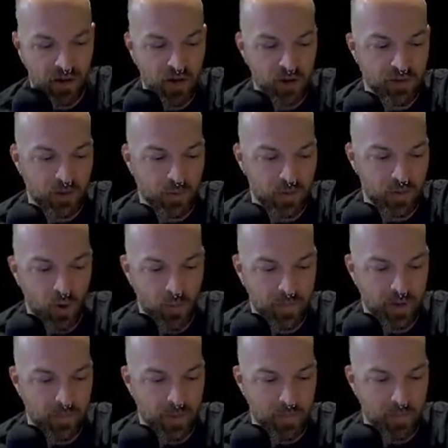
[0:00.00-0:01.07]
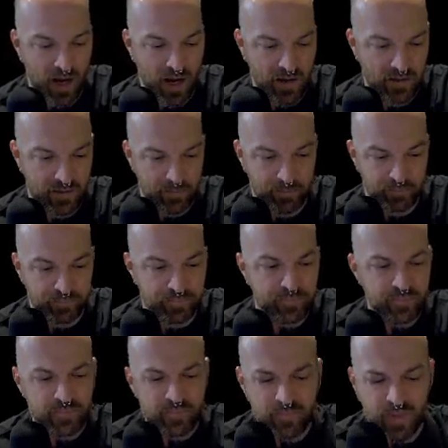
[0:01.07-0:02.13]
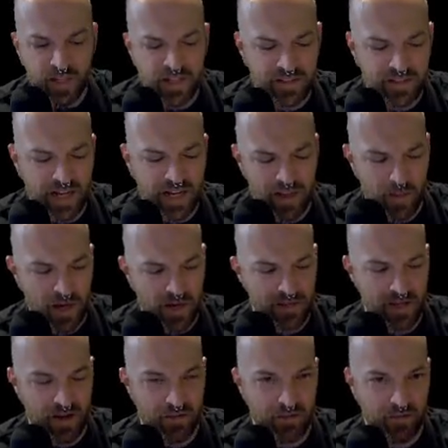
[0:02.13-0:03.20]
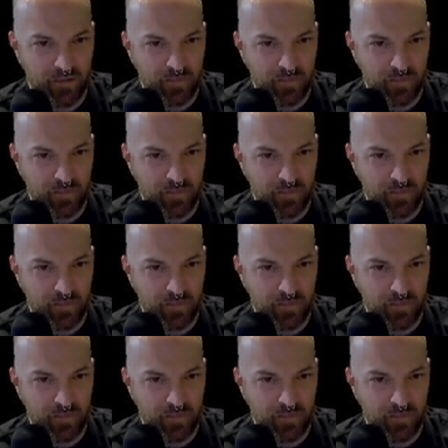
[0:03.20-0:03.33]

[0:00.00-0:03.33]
So when you open up the box, inside of the box you have